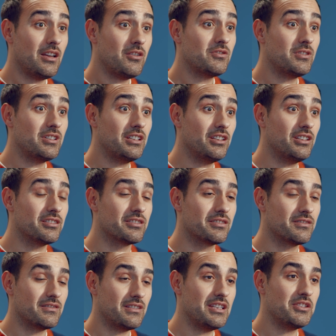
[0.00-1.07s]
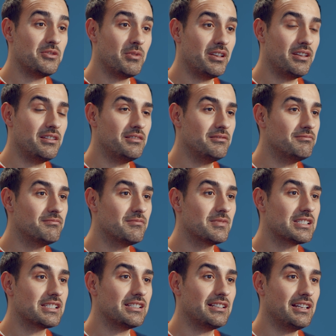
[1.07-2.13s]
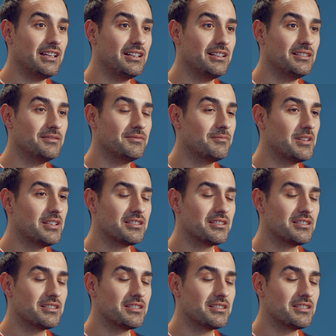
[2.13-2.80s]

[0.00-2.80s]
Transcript: That was really good. Here's your money. See you later.